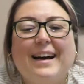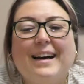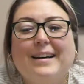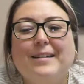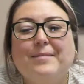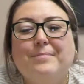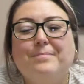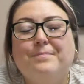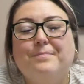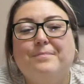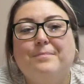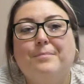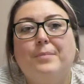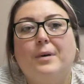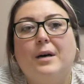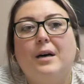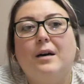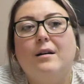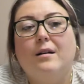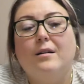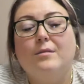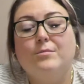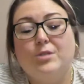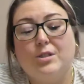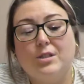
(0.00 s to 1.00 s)
um,
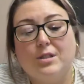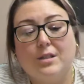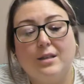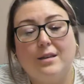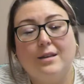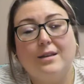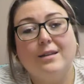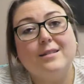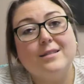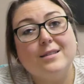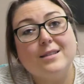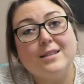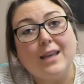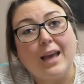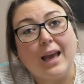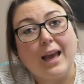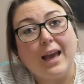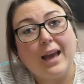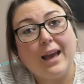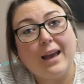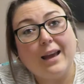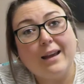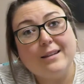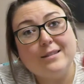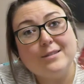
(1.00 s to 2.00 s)
but I'm just gonna sit
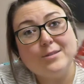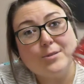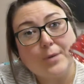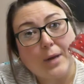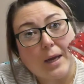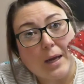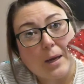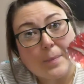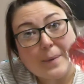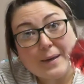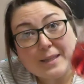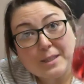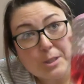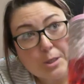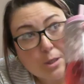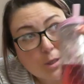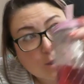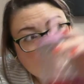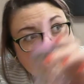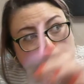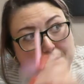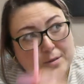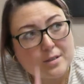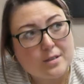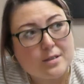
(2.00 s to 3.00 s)
here and drink my
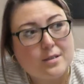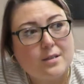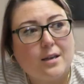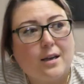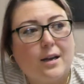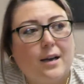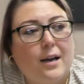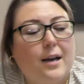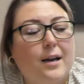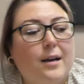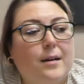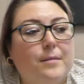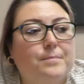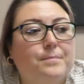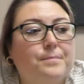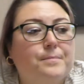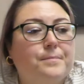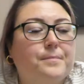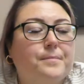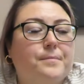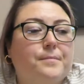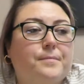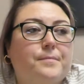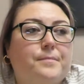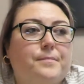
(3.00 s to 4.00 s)
juice um,
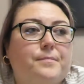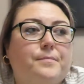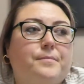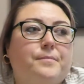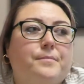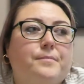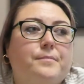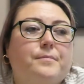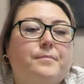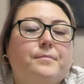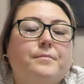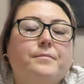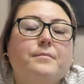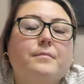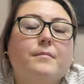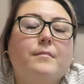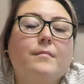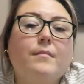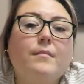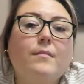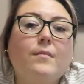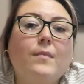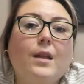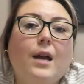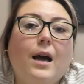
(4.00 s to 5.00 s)

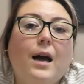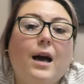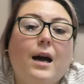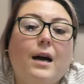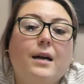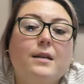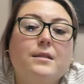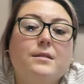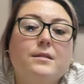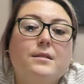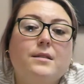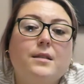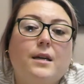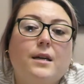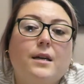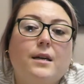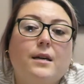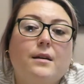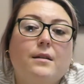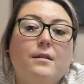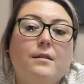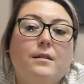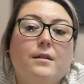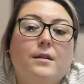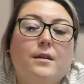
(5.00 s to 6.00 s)
and
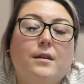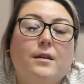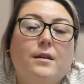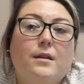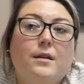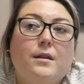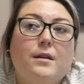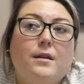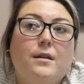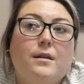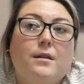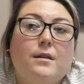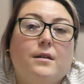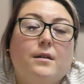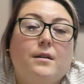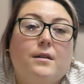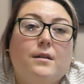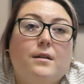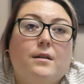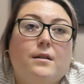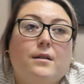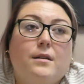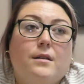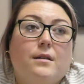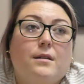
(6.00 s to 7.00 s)
uh,
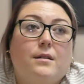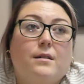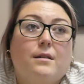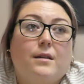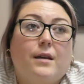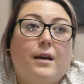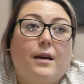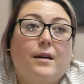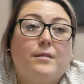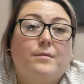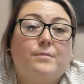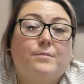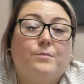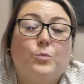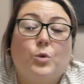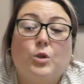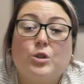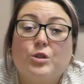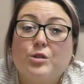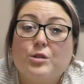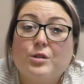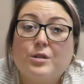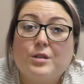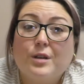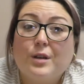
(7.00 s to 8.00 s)
yeah
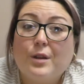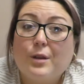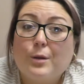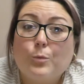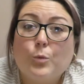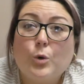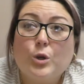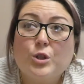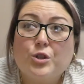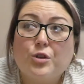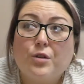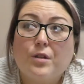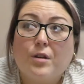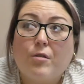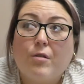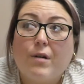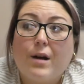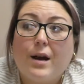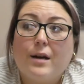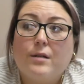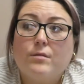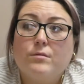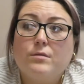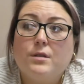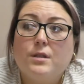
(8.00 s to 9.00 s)
watch watch The
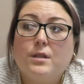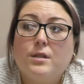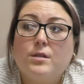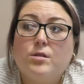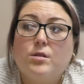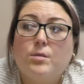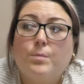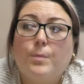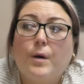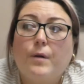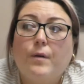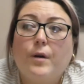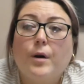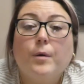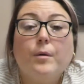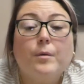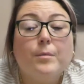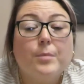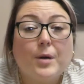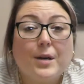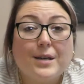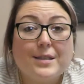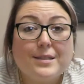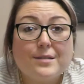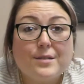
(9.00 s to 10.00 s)
Crown tomorrow
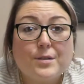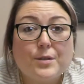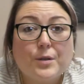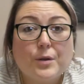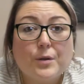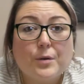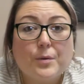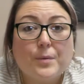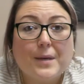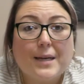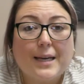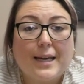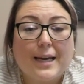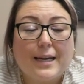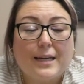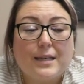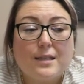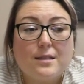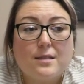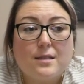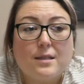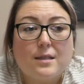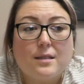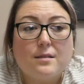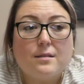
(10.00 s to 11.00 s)
I'm going to
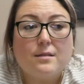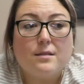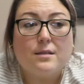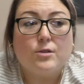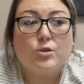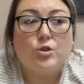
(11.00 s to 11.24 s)
Casey's